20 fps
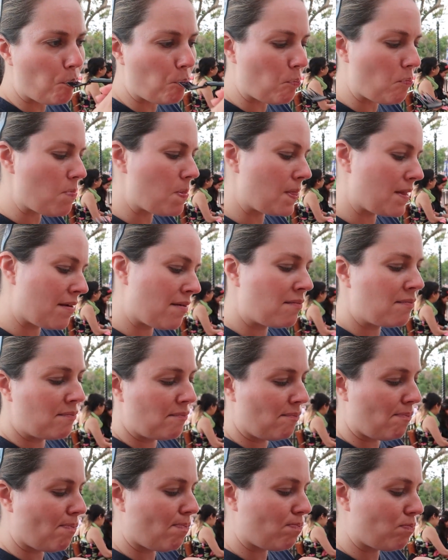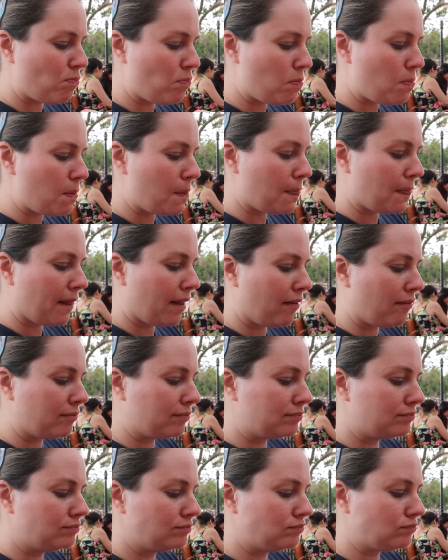We thankfully had the clouds
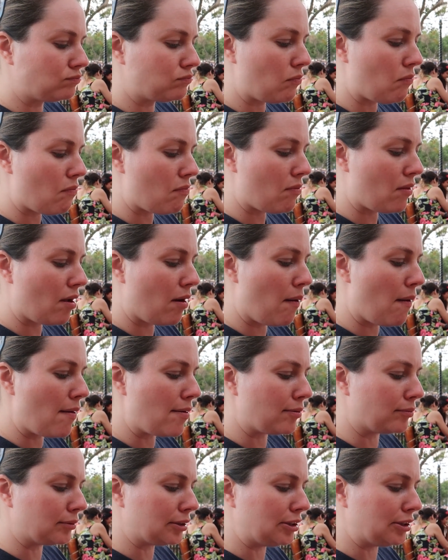move in this afternoon.